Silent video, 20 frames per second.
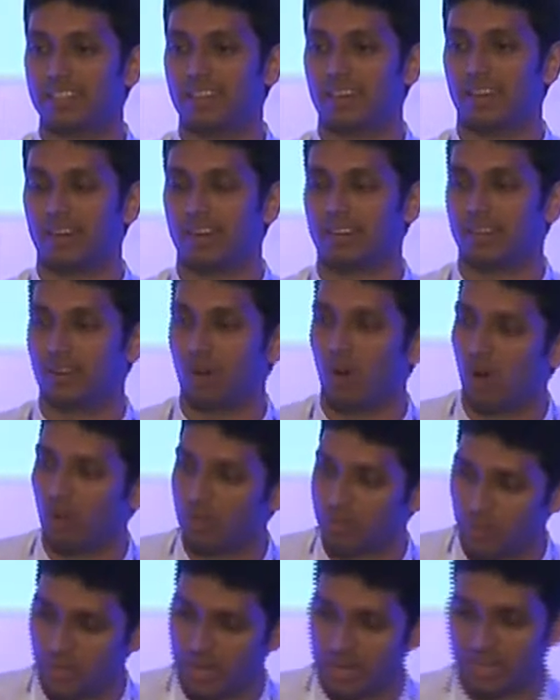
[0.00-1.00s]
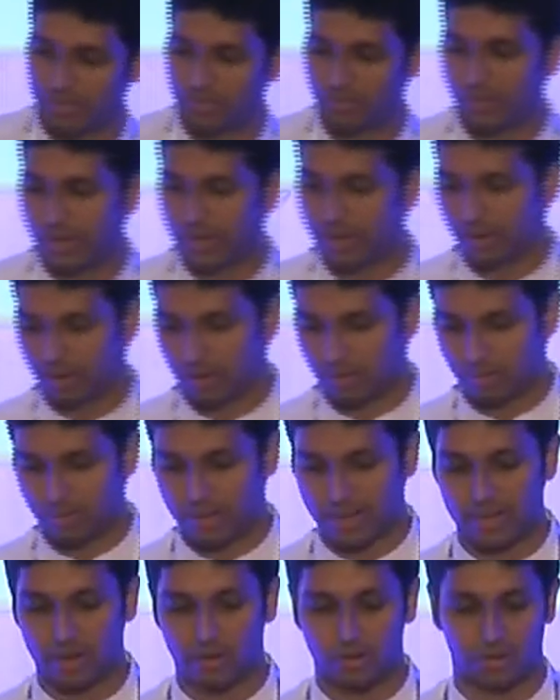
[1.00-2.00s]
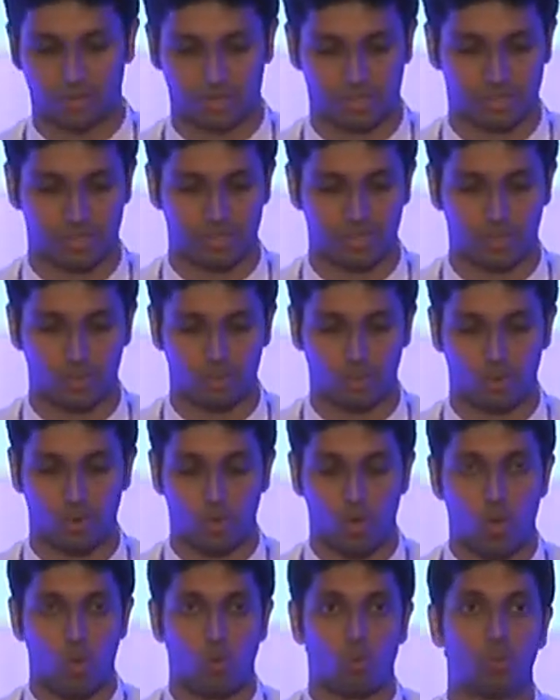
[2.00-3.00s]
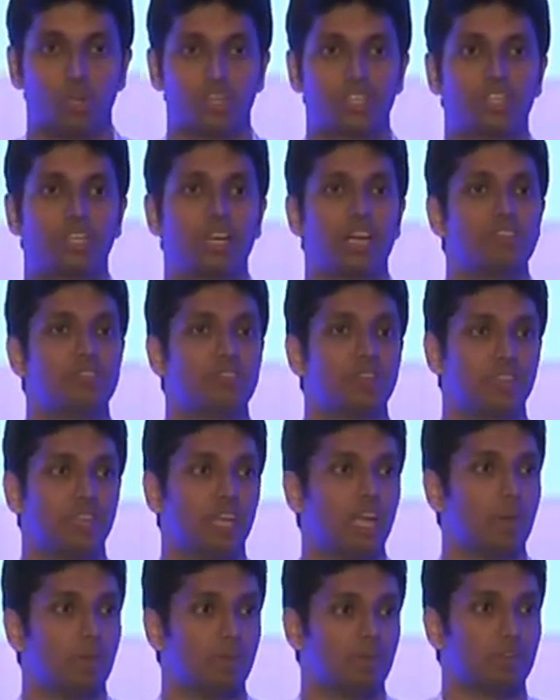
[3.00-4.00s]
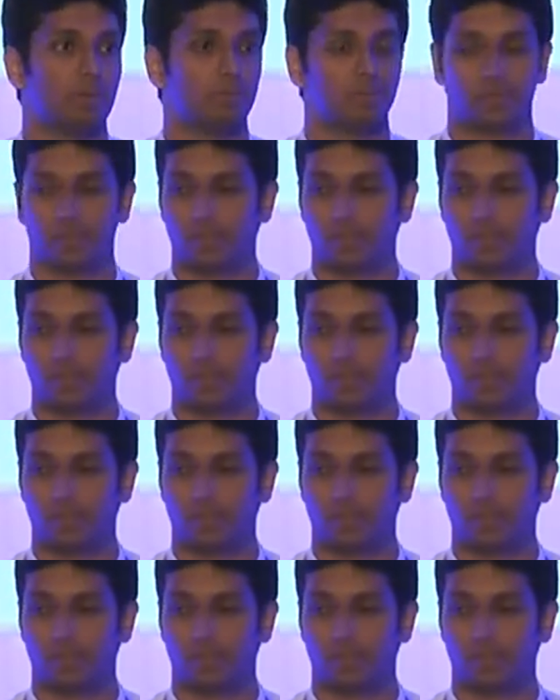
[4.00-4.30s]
also let us break down users into which country they're coming from.